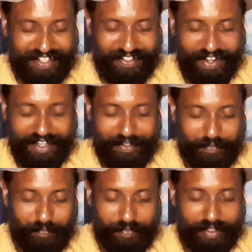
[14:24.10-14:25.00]
Right,
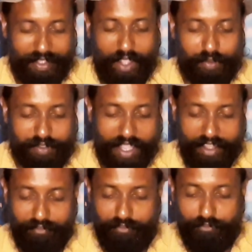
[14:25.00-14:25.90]
now
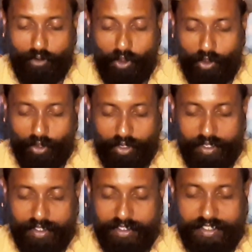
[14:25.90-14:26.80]
time
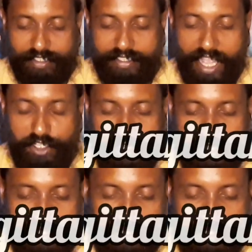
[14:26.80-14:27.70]
for Saggies,